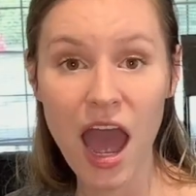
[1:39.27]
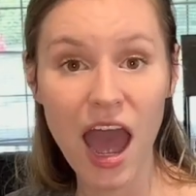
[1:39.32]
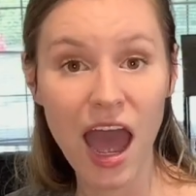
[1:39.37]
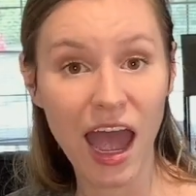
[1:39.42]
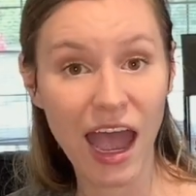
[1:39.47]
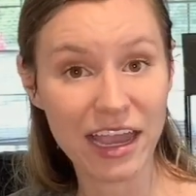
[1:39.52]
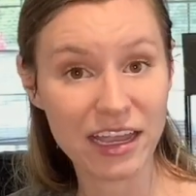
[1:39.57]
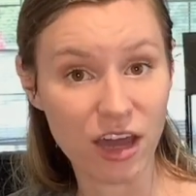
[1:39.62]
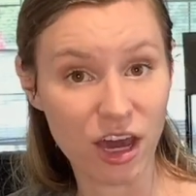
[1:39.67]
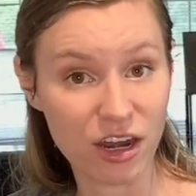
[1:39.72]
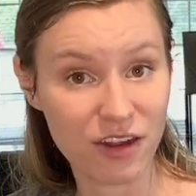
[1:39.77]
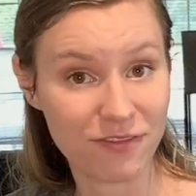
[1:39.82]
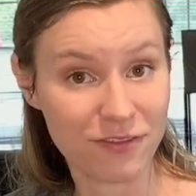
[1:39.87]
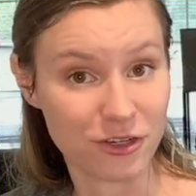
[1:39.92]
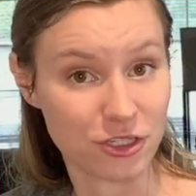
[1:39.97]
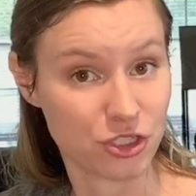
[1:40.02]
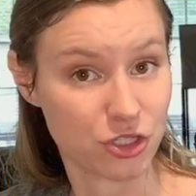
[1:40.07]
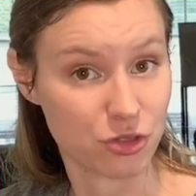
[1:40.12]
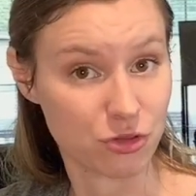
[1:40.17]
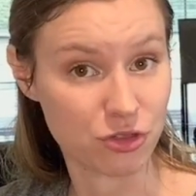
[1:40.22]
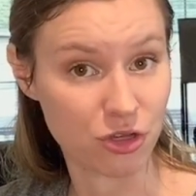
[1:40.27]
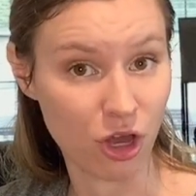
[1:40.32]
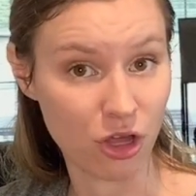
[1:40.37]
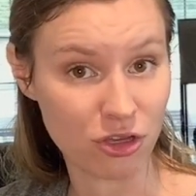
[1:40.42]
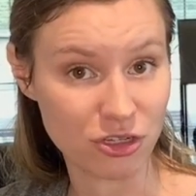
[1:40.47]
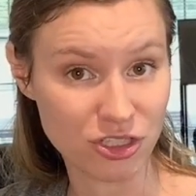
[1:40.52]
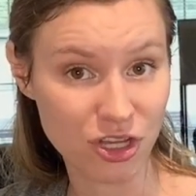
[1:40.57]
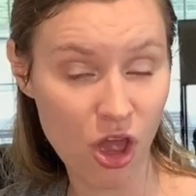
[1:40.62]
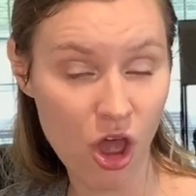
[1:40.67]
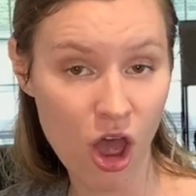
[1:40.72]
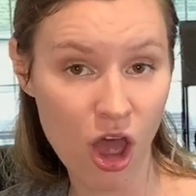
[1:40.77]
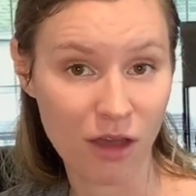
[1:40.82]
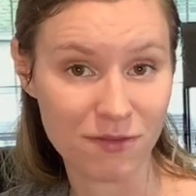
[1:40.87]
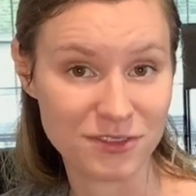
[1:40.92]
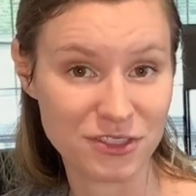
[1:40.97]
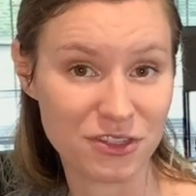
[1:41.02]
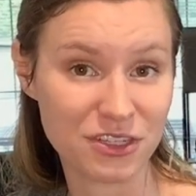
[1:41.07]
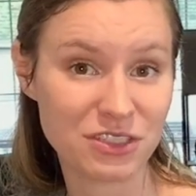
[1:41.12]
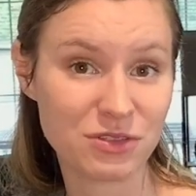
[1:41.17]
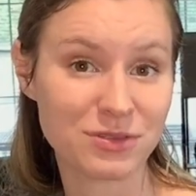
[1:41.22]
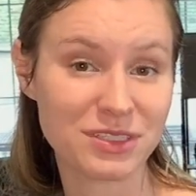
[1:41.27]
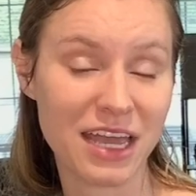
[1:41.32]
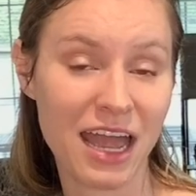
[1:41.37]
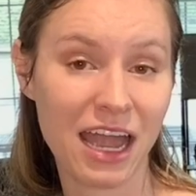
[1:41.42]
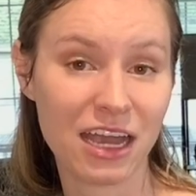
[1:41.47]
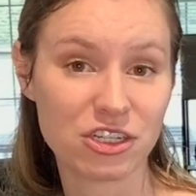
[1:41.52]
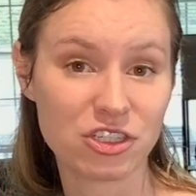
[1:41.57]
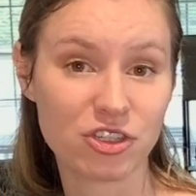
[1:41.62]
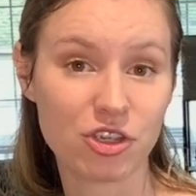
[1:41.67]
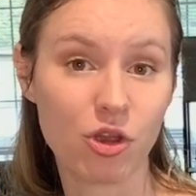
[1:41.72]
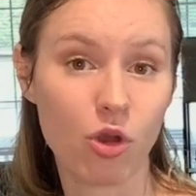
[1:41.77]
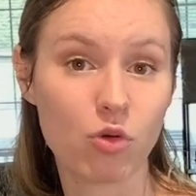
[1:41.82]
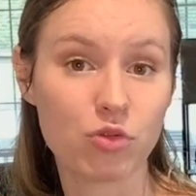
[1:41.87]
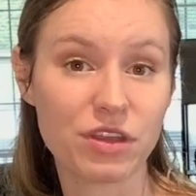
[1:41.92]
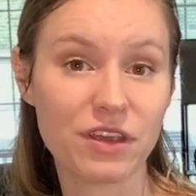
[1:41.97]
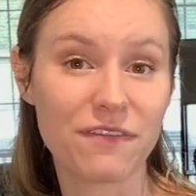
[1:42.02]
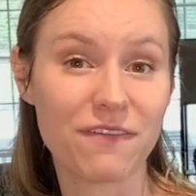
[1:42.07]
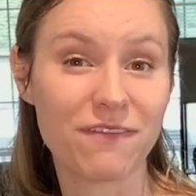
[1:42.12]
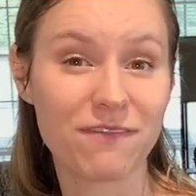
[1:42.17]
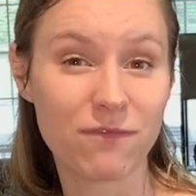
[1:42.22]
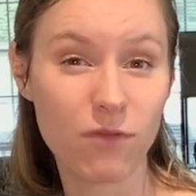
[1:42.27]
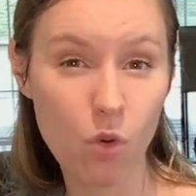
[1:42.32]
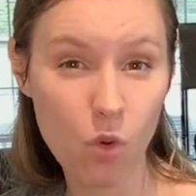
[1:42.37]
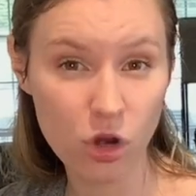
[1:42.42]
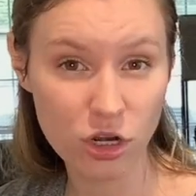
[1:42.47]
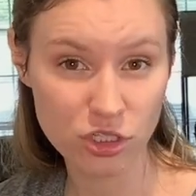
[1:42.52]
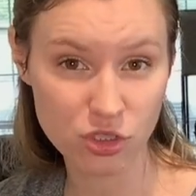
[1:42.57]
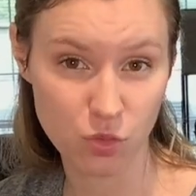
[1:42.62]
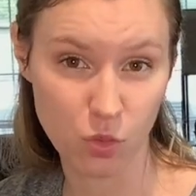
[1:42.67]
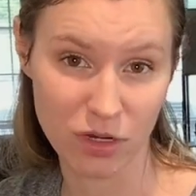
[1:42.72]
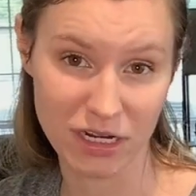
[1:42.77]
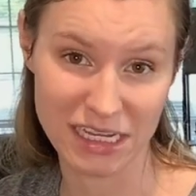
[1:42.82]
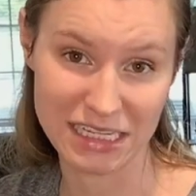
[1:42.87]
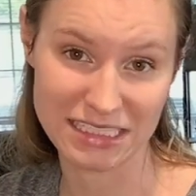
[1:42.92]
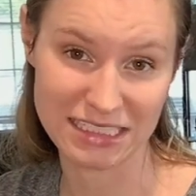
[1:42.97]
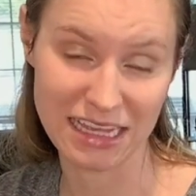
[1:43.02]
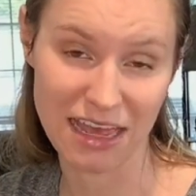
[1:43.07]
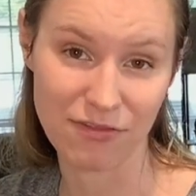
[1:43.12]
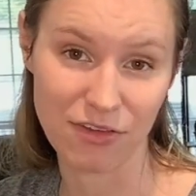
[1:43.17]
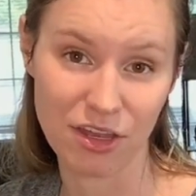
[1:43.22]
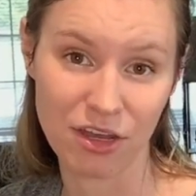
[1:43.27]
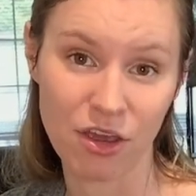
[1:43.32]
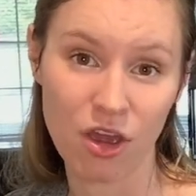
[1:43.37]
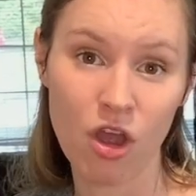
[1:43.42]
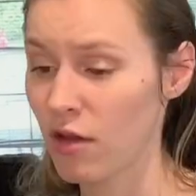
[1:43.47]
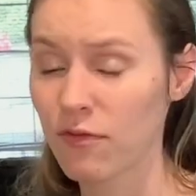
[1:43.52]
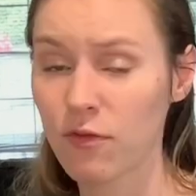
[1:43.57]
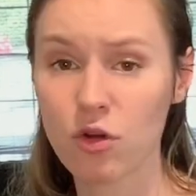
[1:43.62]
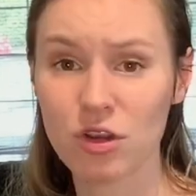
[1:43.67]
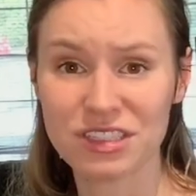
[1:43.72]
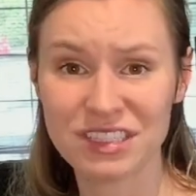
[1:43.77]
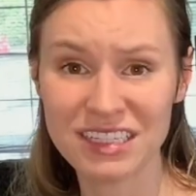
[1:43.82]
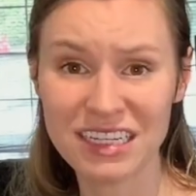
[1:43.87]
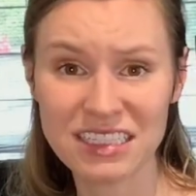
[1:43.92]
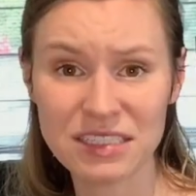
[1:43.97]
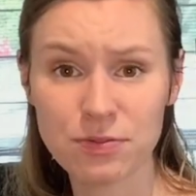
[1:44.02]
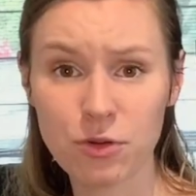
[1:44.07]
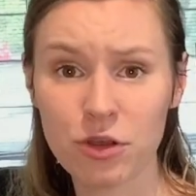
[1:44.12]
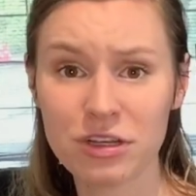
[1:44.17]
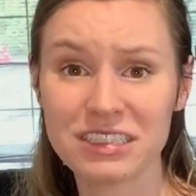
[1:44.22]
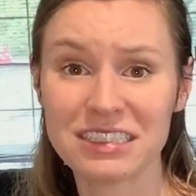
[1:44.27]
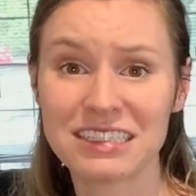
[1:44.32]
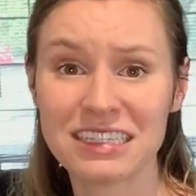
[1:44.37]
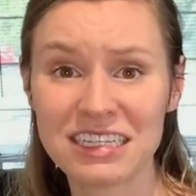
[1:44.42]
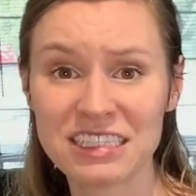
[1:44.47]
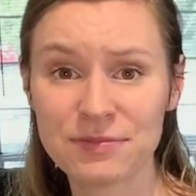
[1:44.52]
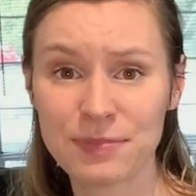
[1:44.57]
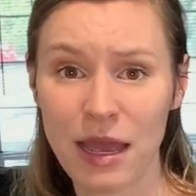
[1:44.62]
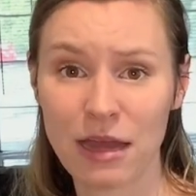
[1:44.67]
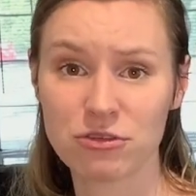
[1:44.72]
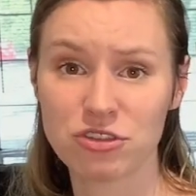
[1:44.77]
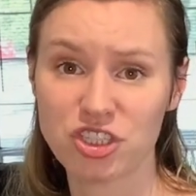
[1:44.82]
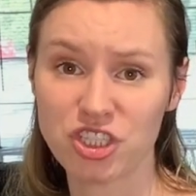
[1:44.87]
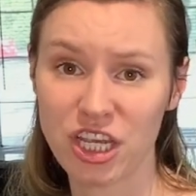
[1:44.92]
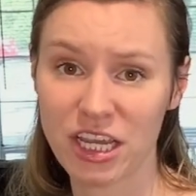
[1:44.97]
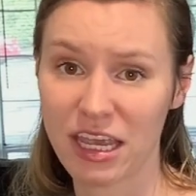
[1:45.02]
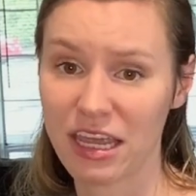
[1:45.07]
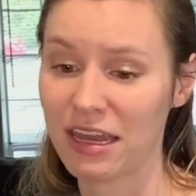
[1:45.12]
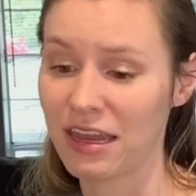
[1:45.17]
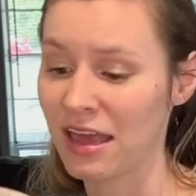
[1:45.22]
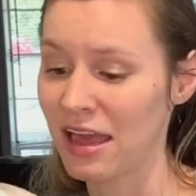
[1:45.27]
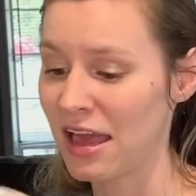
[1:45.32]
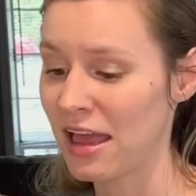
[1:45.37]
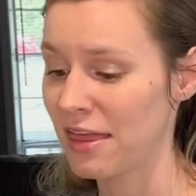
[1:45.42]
I got it for $2 off. So this was actually only $4.27 for a 6.6 pound chicken.